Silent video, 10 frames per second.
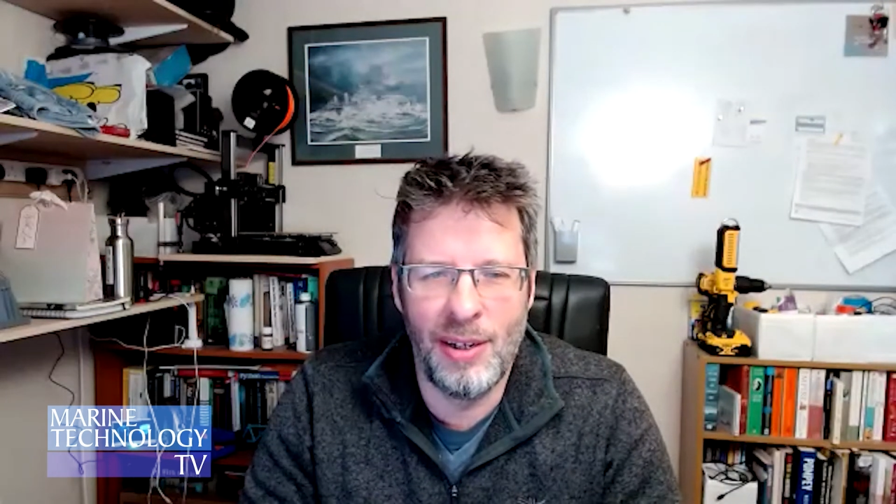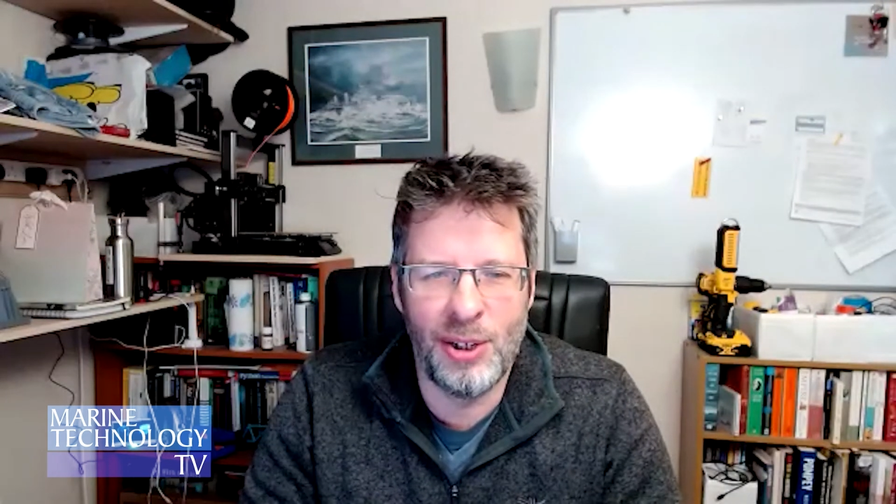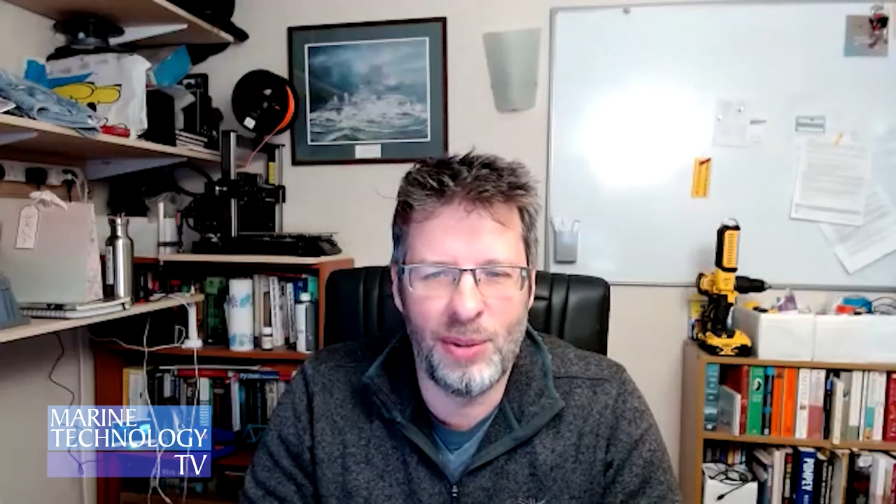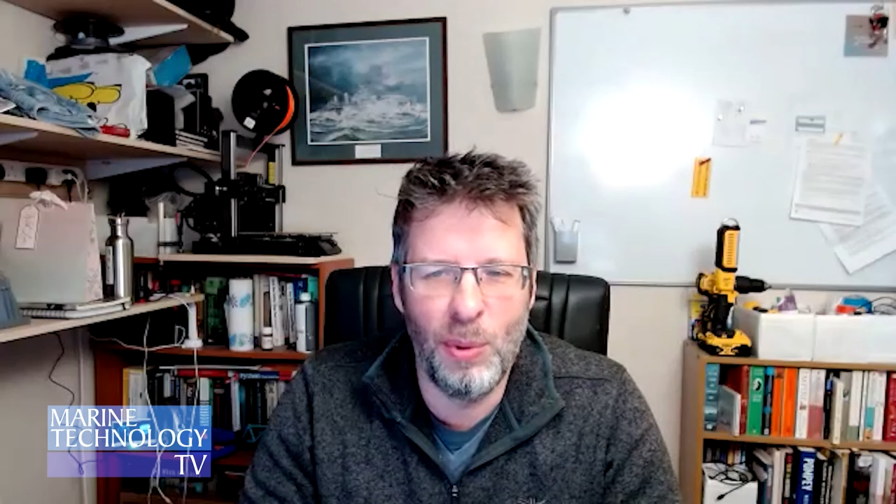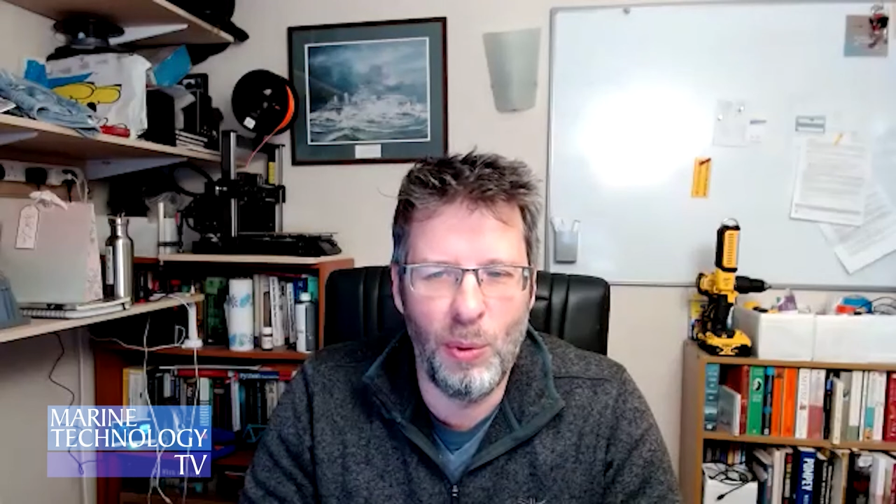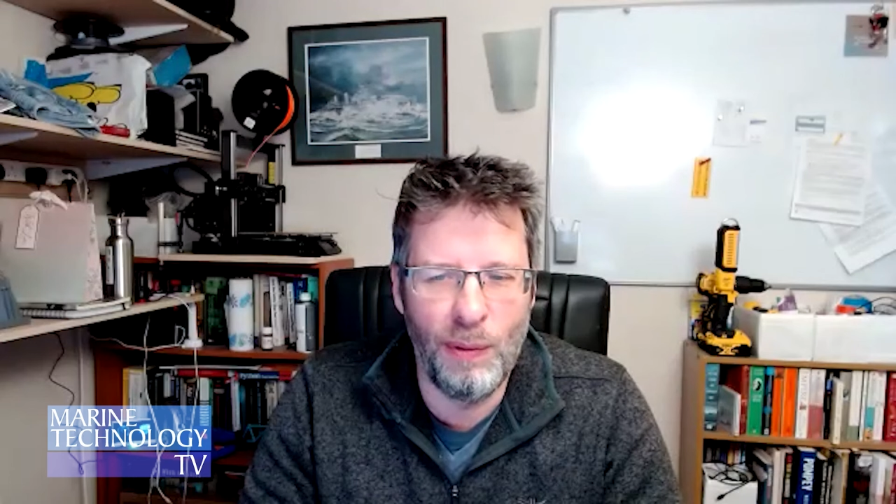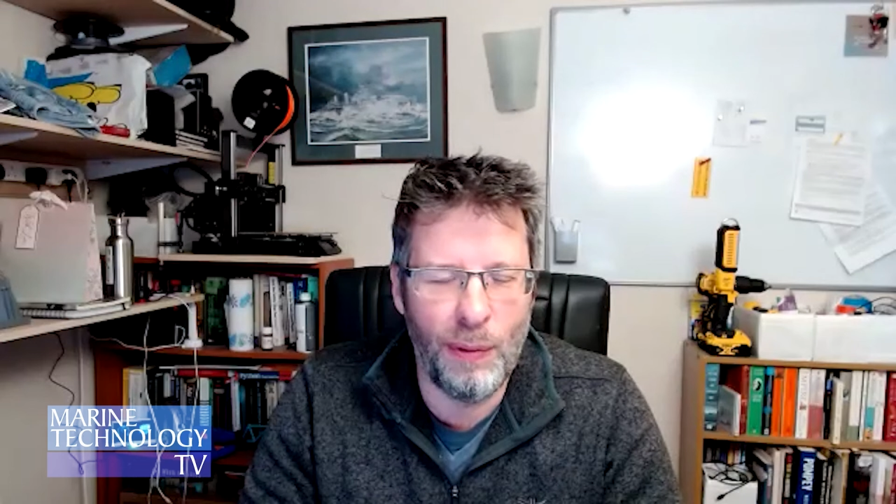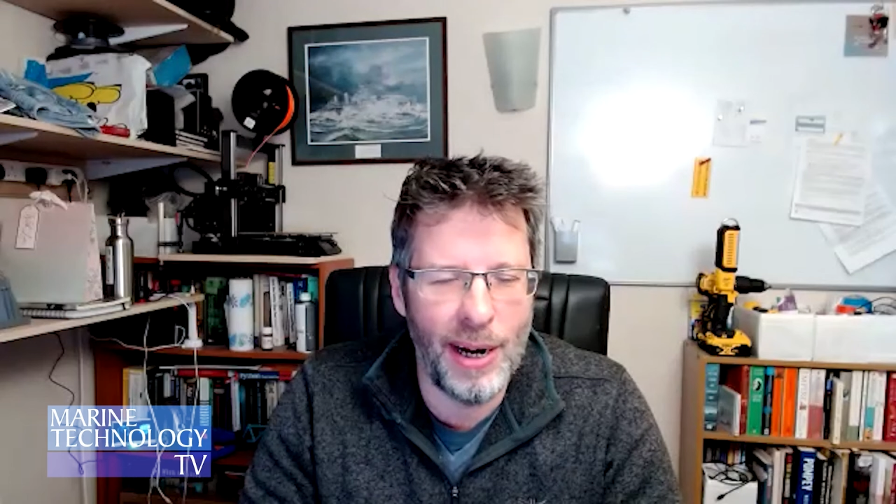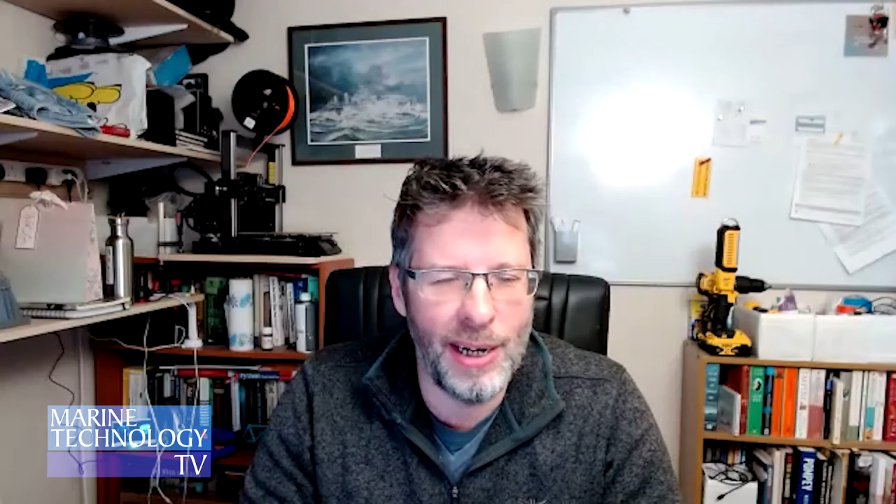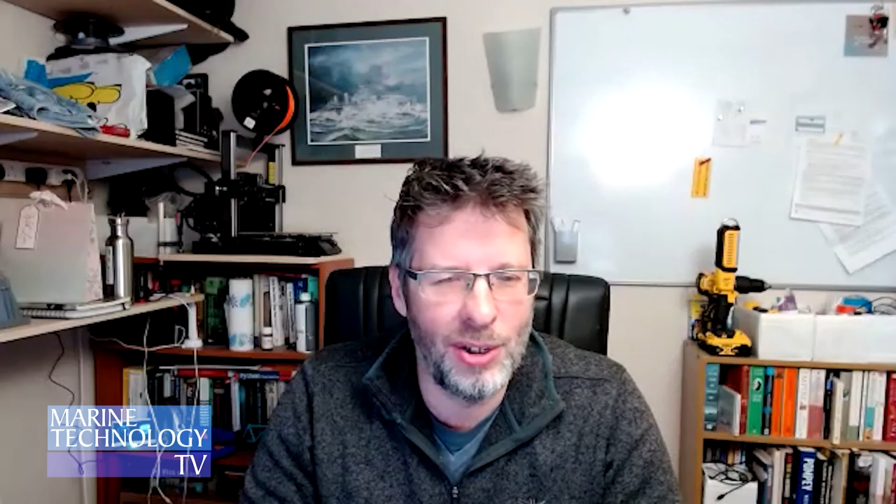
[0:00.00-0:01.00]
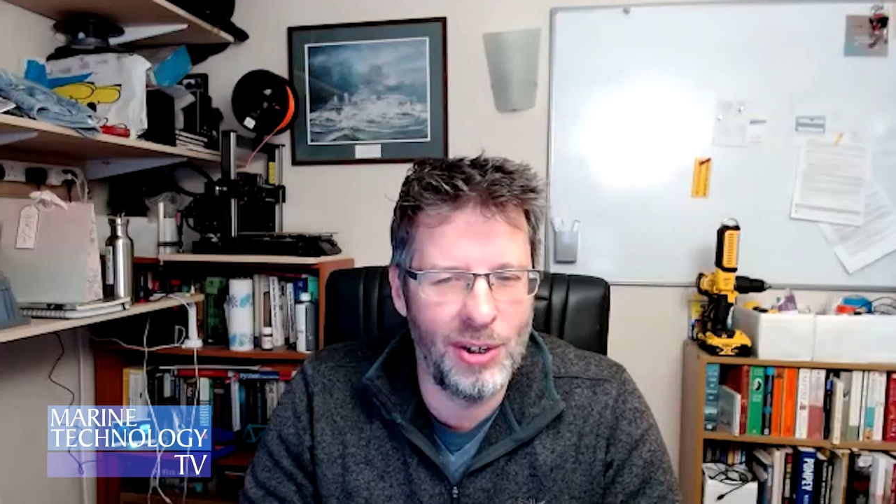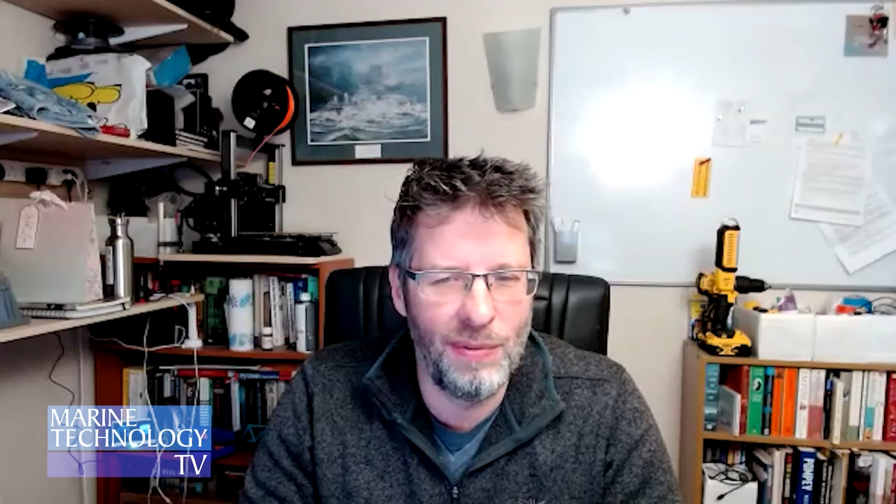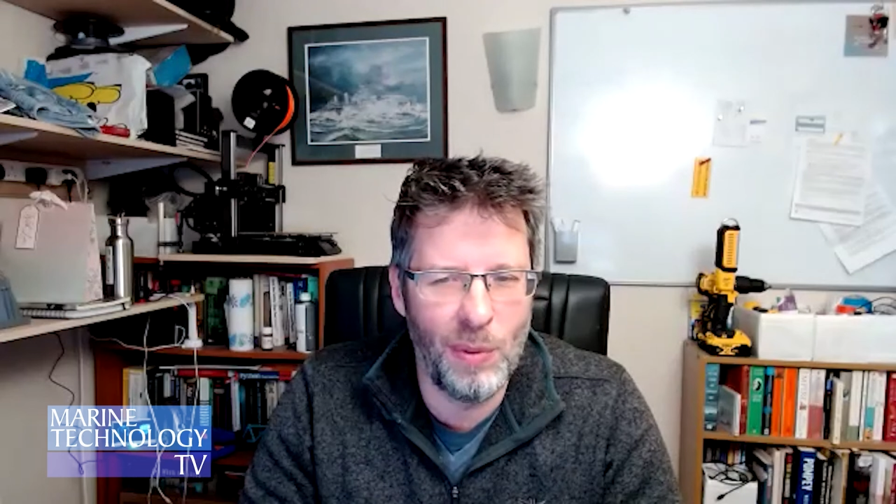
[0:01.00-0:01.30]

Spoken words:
small fraction of